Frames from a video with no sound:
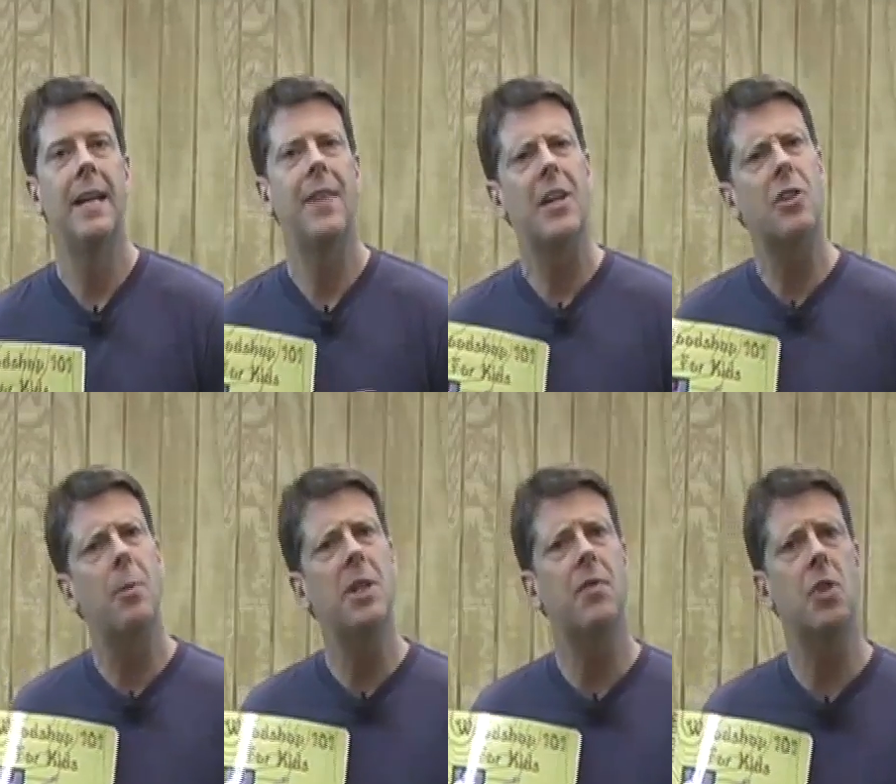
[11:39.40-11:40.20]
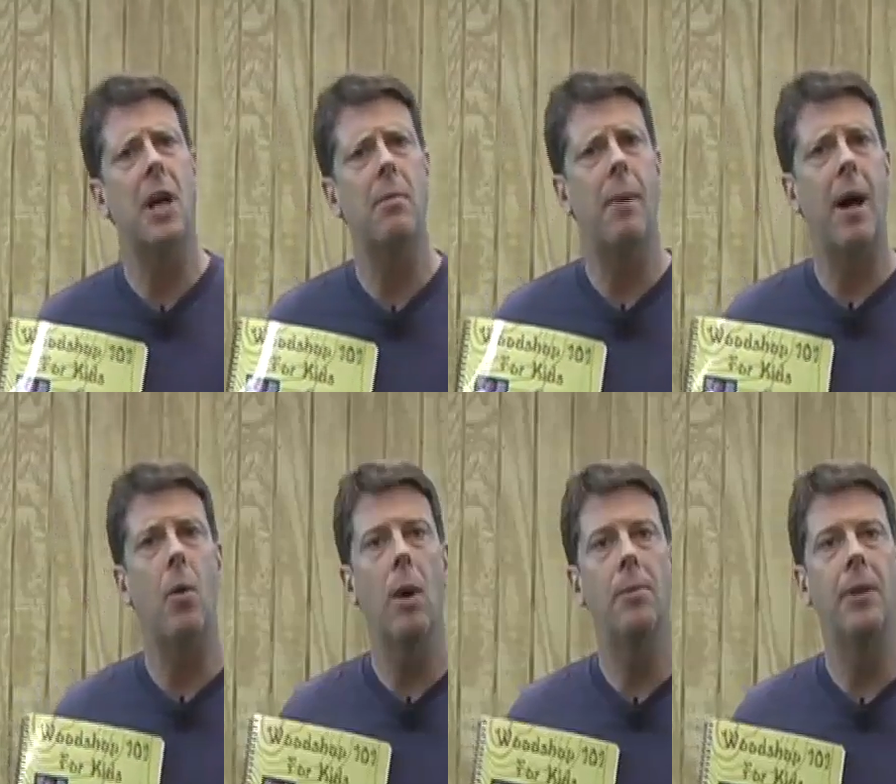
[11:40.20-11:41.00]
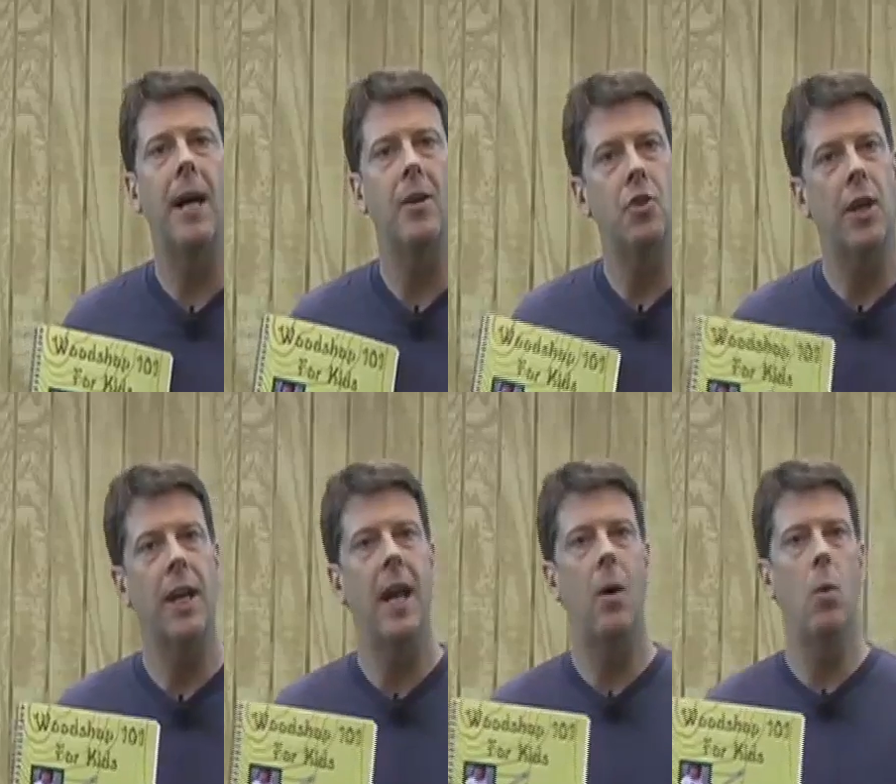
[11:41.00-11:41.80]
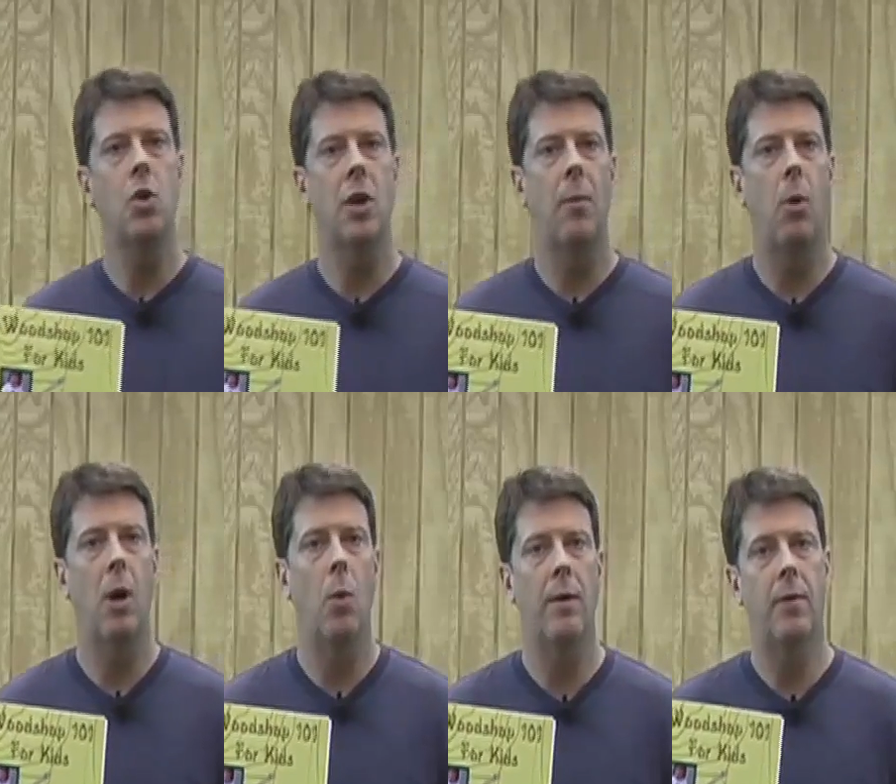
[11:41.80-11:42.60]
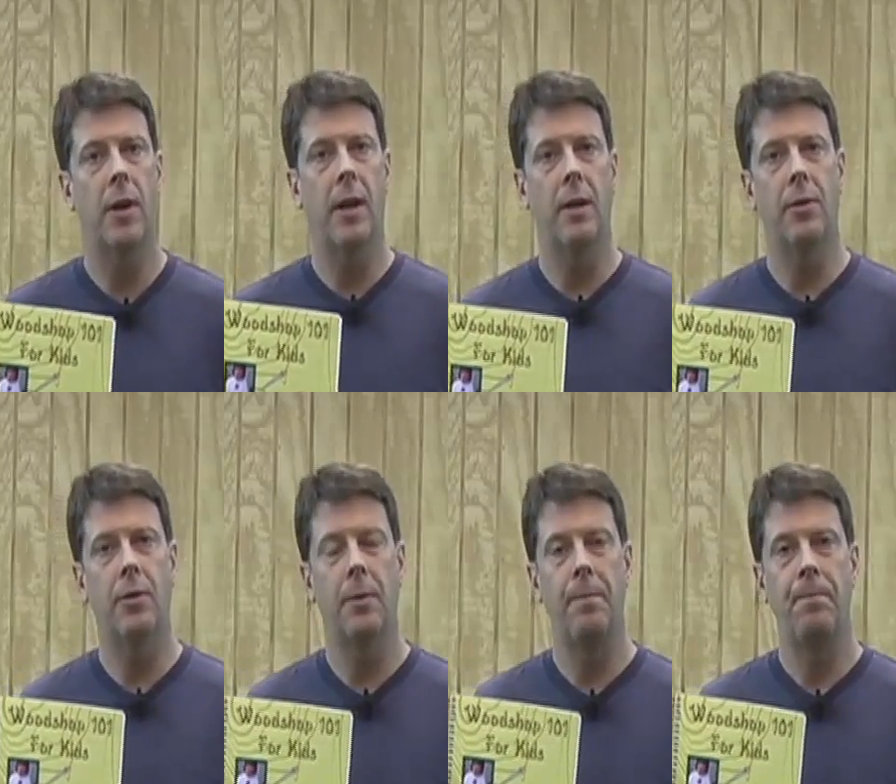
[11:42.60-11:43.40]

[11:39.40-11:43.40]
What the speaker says: Thanks so much for stopping by our website and checking out Woodshop 101 for Kids.